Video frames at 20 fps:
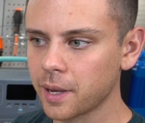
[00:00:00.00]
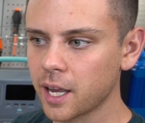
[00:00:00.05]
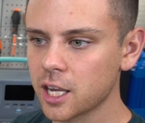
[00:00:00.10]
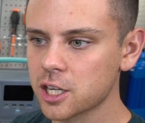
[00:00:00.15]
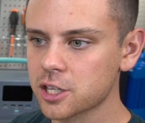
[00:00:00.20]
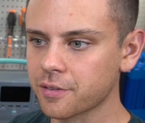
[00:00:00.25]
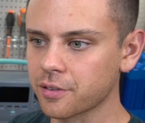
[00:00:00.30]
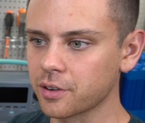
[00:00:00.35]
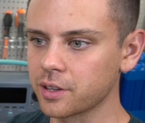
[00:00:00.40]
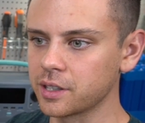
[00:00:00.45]

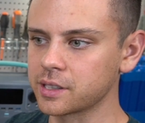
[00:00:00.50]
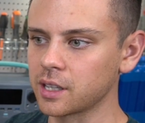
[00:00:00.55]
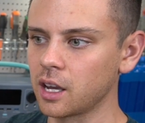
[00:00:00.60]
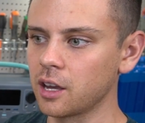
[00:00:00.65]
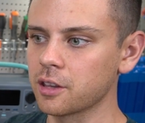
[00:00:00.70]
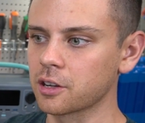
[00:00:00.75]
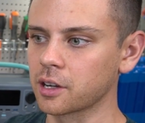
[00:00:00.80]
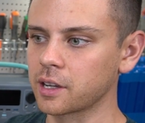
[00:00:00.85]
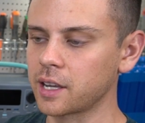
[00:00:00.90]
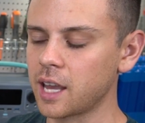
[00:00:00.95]
page for this
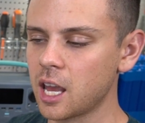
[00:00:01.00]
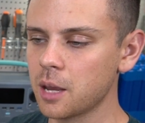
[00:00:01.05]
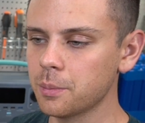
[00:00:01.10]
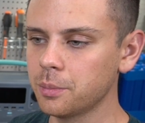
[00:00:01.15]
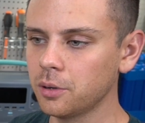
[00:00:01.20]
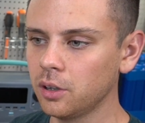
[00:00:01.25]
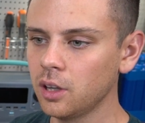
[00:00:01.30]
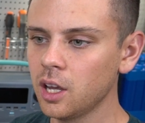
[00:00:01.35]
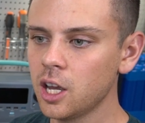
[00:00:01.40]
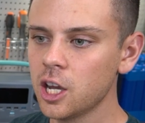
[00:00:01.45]
other
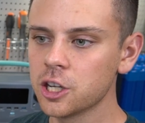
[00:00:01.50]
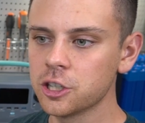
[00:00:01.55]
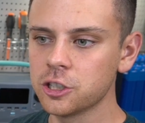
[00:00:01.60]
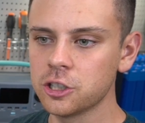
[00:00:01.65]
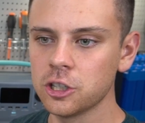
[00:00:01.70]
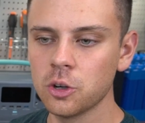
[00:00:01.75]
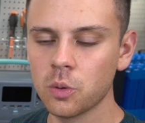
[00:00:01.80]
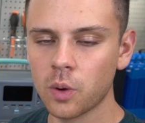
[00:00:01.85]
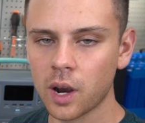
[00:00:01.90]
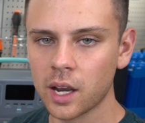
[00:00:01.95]
cable.
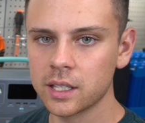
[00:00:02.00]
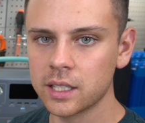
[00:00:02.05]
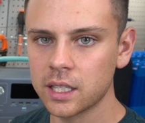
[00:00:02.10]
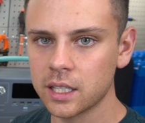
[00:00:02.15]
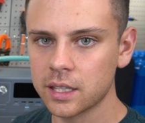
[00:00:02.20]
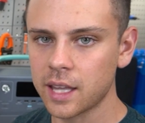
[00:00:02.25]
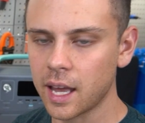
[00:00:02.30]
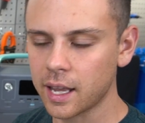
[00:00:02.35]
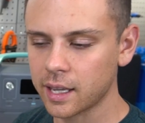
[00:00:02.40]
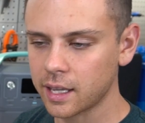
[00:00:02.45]
Do I
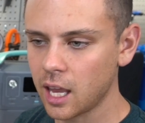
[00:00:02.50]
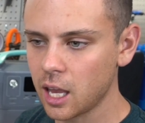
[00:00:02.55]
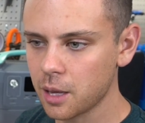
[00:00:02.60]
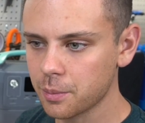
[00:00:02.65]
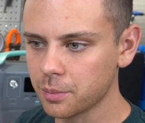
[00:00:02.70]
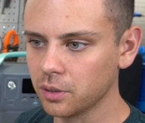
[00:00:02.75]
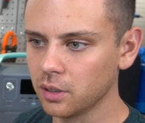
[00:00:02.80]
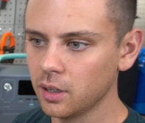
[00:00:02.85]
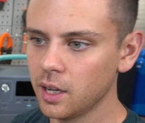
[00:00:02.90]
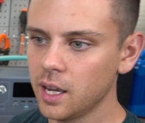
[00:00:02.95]
need that
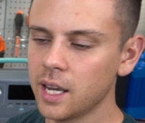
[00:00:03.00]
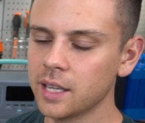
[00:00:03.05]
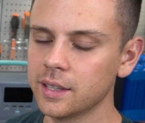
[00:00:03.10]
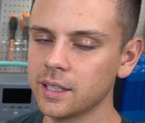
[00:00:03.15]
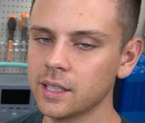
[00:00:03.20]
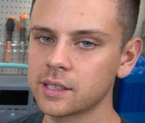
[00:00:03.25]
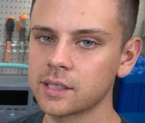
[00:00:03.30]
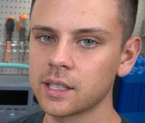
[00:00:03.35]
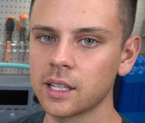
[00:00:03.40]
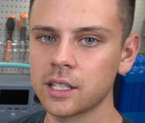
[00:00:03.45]
cable? And
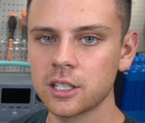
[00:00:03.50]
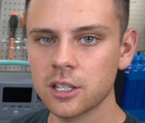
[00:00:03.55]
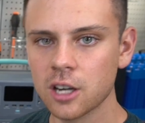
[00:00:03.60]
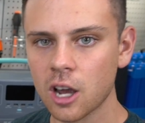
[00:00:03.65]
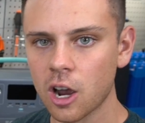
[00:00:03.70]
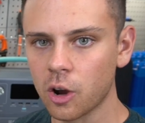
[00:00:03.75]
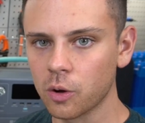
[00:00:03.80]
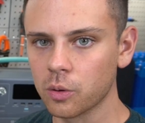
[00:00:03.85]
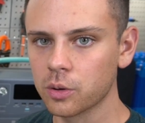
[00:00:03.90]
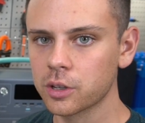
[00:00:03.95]
they said,
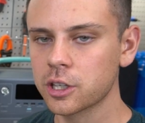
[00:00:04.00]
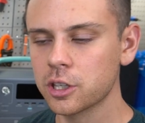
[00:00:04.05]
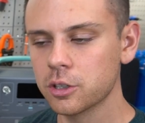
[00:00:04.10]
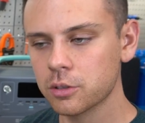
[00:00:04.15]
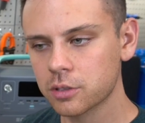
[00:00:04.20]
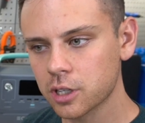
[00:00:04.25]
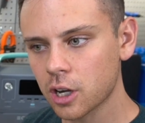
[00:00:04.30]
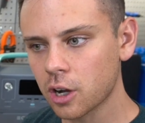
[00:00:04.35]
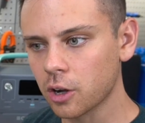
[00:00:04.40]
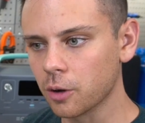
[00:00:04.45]
no, you
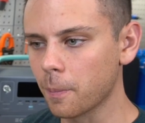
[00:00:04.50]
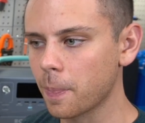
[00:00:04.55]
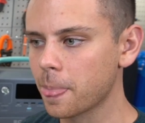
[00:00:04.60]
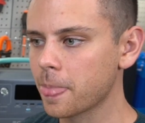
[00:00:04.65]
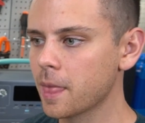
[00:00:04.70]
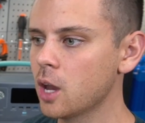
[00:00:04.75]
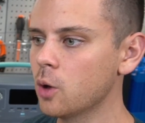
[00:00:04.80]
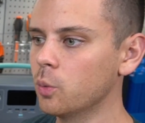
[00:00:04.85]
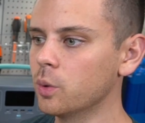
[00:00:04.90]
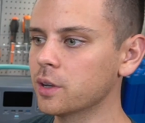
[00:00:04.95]
don't.
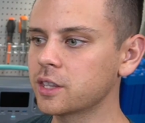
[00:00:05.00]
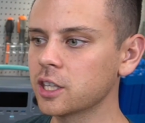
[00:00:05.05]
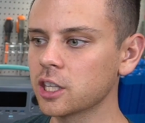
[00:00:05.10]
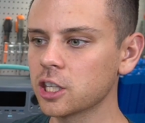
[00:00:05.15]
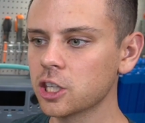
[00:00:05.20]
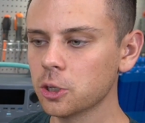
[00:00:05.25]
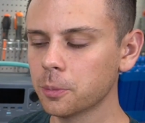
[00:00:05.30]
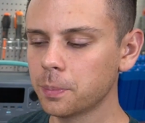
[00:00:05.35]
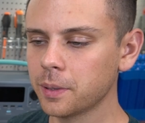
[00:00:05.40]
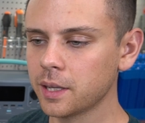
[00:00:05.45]
With
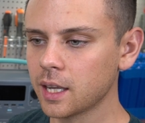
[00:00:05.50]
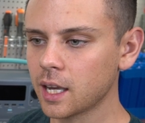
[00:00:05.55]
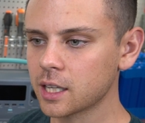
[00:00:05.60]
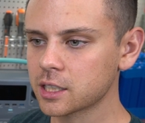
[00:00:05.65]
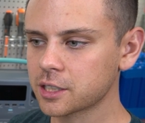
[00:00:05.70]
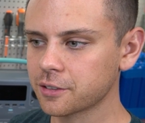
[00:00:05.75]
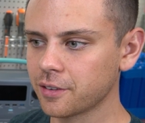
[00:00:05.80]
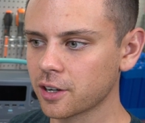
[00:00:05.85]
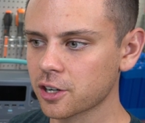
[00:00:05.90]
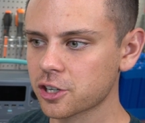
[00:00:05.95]
the
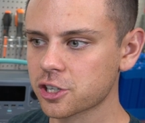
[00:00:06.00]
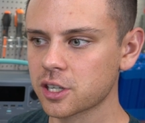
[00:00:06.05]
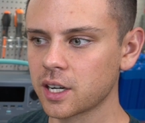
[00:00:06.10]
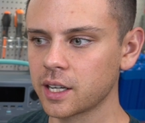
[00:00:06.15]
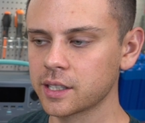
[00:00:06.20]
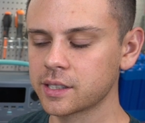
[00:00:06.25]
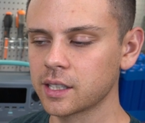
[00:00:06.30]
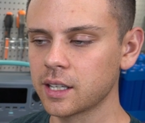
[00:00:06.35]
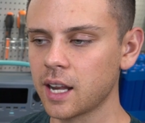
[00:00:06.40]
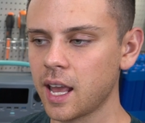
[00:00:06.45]
UPS function, I said,